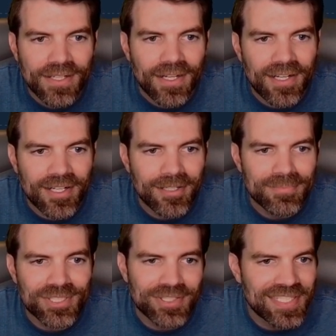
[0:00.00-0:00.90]

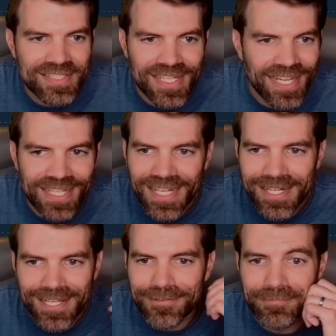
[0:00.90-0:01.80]
So it didn't hit
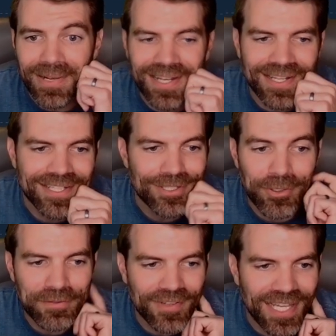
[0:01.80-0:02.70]
any of my
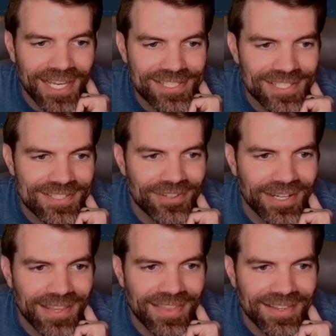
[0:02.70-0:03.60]
notifications or
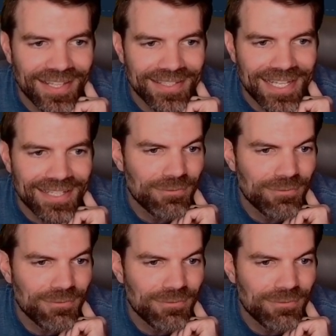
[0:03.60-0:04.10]
anything like that.